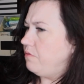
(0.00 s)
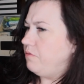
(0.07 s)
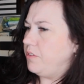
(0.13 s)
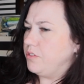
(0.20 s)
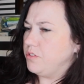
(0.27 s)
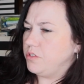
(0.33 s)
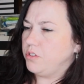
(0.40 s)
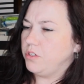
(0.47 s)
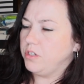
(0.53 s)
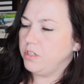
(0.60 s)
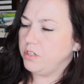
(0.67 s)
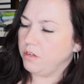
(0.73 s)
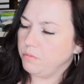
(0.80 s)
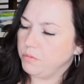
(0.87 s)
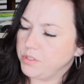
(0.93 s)

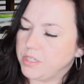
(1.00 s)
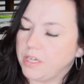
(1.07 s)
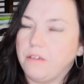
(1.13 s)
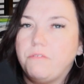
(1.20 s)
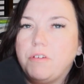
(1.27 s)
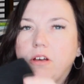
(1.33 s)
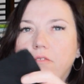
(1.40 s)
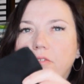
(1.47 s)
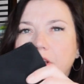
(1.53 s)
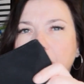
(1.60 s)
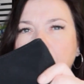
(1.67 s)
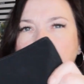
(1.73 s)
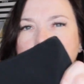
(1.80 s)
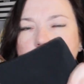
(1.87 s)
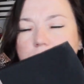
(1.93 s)
good, almost like
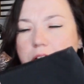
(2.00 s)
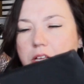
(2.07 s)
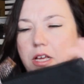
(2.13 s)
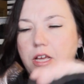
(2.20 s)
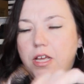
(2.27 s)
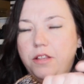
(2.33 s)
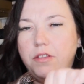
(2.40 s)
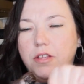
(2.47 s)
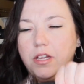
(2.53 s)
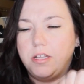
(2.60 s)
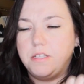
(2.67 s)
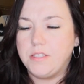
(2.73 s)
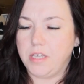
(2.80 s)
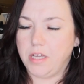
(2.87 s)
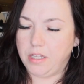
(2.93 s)
velvet. And then
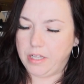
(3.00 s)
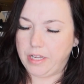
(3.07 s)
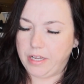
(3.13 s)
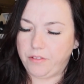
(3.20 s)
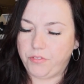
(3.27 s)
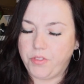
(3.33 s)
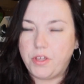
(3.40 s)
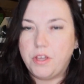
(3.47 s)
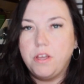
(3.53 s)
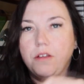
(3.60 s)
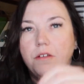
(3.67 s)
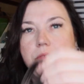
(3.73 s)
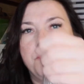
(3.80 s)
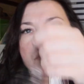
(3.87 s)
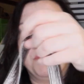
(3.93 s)
it's got like the
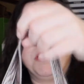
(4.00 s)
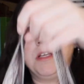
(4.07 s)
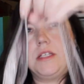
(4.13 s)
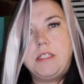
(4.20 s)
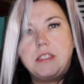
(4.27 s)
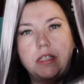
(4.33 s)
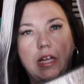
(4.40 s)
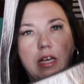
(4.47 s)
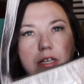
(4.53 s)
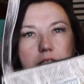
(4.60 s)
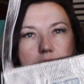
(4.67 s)
snake